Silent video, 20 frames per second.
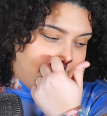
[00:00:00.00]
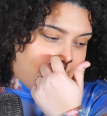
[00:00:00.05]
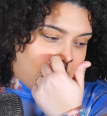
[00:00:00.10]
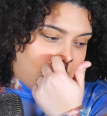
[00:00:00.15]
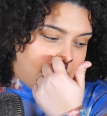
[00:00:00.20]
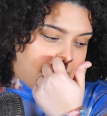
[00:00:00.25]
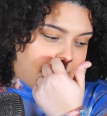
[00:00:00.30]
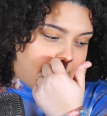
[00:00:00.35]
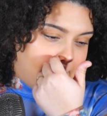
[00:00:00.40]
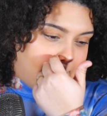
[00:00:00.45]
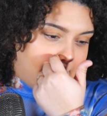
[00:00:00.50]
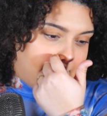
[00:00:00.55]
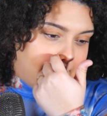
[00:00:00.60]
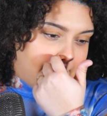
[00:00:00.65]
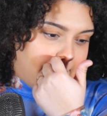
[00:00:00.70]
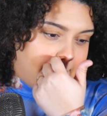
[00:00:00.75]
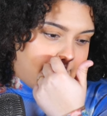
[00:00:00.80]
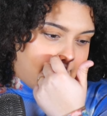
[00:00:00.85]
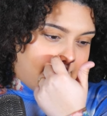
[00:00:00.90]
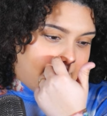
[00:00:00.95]
Like,
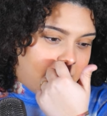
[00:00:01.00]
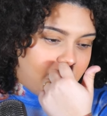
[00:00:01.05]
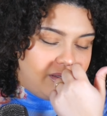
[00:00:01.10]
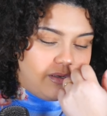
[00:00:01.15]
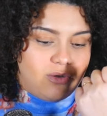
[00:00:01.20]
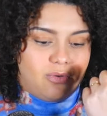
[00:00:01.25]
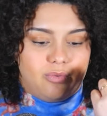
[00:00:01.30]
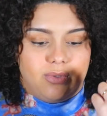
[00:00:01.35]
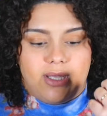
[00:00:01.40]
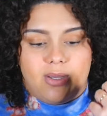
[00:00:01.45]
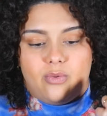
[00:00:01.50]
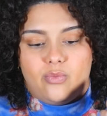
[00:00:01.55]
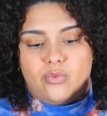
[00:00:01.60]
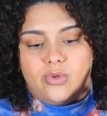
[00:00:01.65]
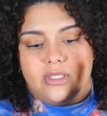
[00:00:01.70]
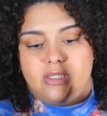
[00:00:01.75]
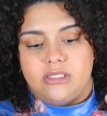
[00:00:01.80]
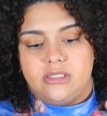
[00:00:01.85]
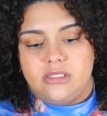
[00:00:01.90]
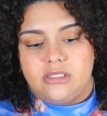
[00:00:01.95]
I don't know. Like,
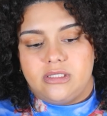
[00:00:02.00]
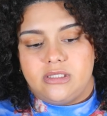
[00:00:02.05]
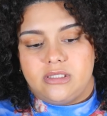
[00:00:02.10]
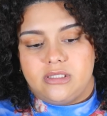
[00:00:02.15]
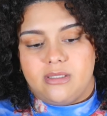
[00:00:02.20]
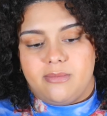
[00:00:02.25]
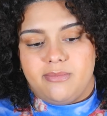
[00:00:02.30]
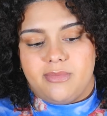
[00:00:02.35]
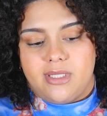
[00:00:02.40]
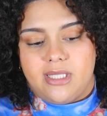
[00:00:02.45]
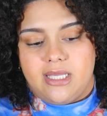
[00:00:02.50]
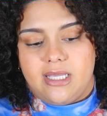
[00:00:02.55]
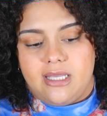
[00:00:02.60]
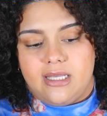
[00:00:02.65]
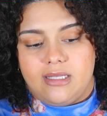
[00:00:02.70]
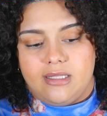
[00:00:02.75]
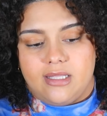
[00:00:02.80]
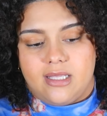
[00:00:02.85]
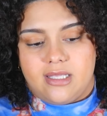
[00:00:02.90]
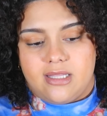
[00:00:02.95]
once
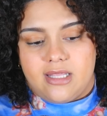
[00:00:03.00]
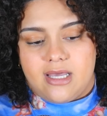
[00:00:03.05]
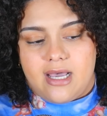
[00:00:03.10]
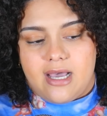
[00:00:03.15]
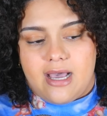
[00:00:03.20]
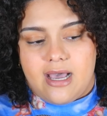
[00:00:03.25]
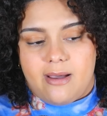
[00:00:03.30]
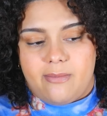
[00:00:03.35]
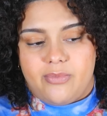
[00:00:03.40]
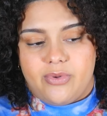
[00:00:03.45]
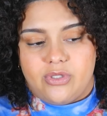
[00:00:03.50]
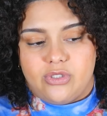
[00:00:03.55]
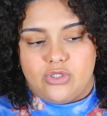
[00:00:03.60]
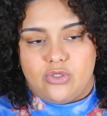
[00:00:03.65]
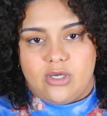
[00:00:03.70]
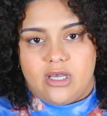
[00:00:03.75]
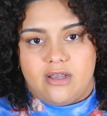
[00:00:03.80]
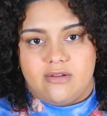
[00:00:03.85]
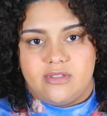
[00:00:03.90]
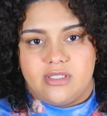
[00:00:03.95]
something like that happens,
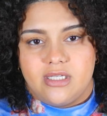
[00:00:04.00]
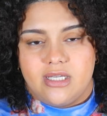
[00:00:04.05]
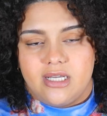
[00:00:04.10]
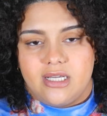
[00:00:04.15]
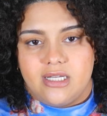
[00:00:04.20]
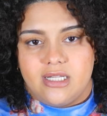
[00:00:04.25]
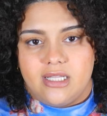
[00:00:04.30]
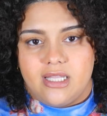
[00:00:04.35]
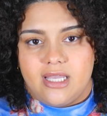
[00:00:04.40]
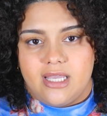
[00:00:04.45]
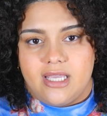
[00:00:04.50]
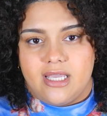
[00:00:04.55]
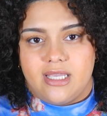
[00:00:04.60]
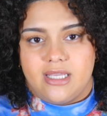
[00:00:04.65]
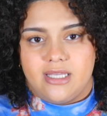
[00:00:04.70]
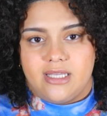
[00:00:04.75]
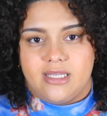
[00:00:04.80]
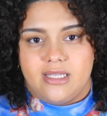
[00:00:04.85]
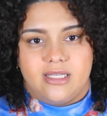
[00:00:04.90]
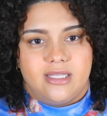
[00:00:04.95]
you have to kind of
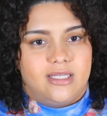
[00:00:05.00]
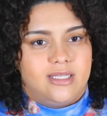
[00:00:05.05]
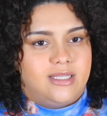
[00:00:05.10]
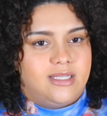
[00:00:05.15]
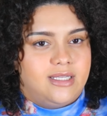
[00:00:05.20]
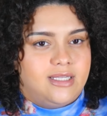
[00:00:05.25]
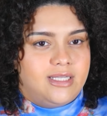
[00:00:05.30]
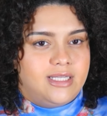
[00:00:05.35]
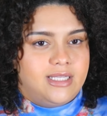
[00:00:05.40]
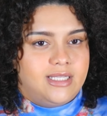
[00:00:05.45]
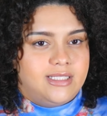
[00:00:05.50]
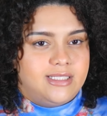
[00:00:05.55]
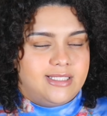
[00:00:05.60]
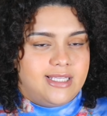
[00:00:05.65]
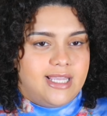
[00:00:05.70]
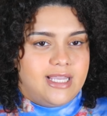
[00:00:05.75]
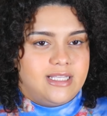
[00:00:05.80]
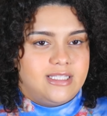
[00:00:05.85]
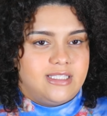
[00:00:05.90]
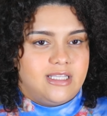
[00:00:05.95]
like
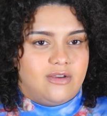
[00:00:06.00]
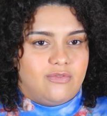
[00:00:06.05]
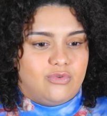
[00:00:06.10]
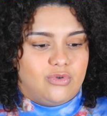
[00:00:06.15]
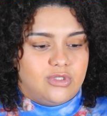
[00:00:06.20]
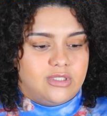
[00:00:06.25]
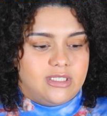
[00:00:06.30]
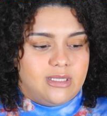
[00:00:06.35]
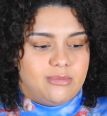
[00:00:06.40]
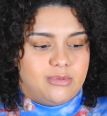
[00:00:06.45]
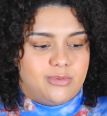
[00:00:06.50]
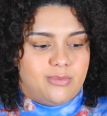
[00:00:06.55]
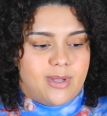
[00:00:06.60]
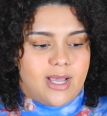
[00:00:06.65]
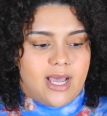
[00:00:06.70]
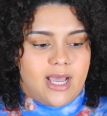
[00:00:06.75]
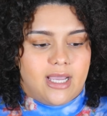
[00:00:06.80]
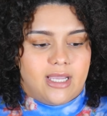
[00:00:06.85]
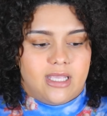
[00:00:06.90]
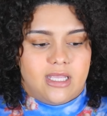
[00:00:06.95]
take several steps
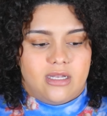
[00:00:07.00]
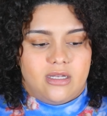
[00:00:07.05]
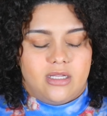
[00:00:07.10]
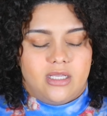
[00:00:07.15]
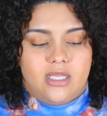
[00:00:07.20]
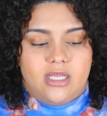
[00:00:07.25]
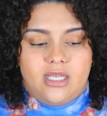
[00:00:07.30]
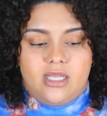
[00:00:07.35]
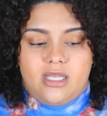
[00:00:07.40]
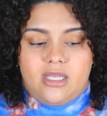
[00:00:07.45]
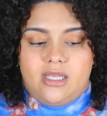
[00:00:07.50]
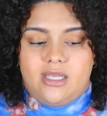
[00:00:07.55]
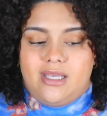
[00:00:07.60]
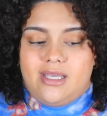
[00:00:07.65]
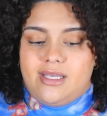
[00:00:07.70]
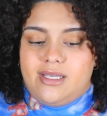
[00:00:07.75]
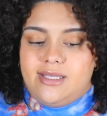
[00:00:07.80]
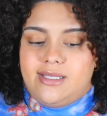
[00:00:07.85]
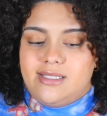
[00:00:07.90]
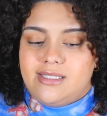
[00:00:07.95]
back, and
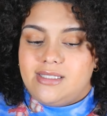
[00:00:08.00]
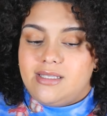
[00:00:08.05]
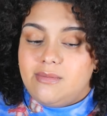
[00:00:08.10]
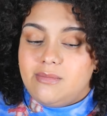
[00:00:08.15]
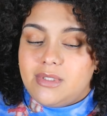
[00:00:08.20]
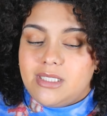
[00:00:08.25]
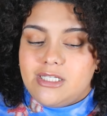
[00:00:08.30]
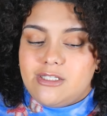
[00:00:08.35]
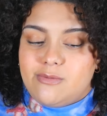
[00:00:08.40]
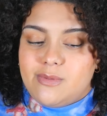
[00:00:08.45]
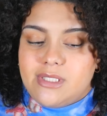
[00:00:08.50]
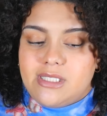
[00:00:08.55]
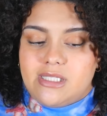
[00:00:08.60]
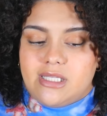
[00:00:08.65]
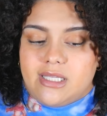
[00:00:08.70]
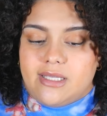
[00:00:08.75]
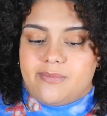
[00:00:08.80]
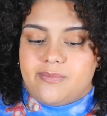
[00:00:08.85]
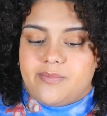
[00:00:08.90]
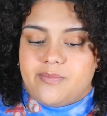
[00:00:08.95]
something's
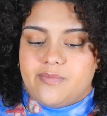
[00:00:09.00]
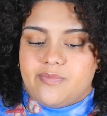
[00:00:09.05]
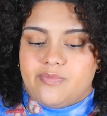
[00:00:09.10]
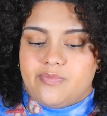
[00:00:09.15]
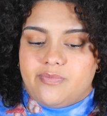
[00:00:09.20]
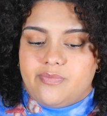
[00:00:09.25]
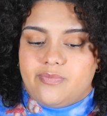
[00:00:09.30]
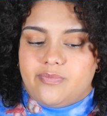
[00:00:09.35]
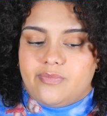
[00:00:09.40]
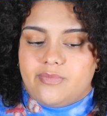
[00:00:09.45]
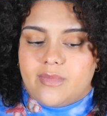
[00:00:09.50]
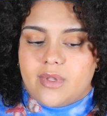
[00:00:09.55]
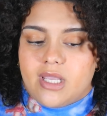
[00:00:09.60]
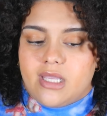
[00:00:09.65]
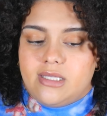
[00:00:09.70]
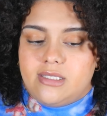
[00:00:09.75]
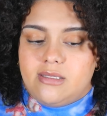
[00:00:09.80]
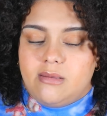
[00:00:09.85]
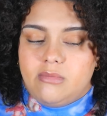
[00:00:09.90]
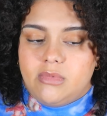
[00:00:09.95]
missing
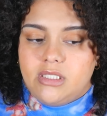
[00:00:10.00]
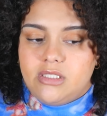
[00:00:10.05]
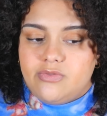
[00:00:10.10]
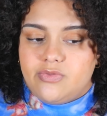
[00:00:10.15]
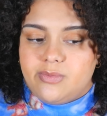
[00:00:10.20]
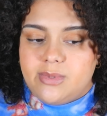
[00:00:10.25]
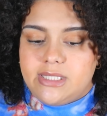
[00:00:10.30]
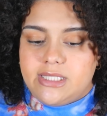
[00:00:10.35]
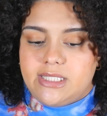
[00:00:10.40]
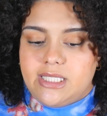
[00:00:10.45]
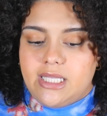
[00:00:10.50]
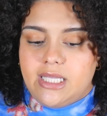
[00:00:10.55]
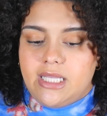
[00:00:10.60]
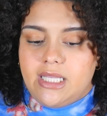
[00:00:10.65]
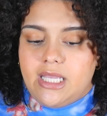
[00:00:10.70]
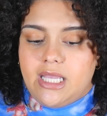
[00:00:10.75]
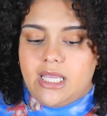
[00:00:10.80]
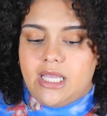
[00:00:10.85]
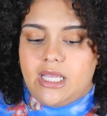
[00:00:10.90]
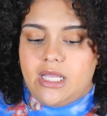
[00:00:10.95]
something's
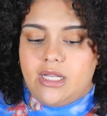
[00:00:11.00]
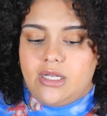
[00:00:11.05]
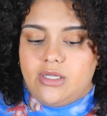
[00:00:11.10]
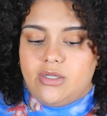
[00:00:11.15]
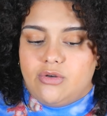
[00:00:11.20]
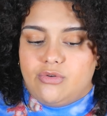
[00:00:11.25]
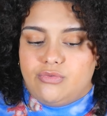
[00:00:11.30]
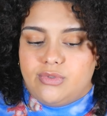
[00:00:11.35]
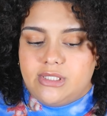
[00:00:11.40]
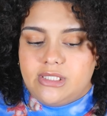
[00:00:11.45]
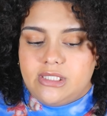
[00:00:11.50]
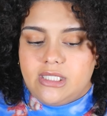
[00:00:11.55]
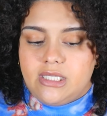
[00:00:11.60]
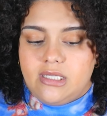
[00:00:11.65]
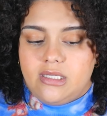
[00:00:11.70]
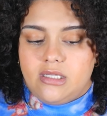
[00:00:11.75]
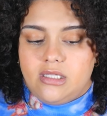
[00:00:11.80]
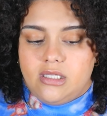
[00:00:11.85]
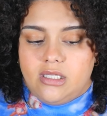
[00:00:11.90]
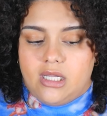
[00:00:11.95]
missing and you're
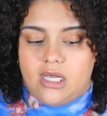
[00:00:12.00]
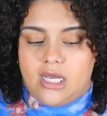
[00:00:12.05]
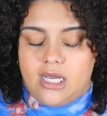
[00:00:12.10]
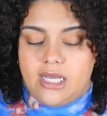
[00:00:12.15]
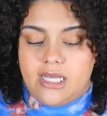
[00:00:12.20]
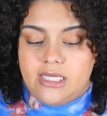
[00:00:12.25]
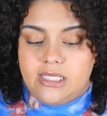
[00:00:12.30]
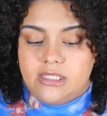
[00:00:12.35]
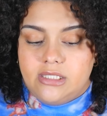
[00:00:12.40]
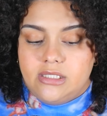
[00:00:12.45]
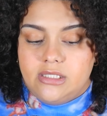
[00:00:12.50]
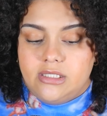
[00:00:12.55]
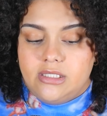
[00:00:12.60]
risking a lot.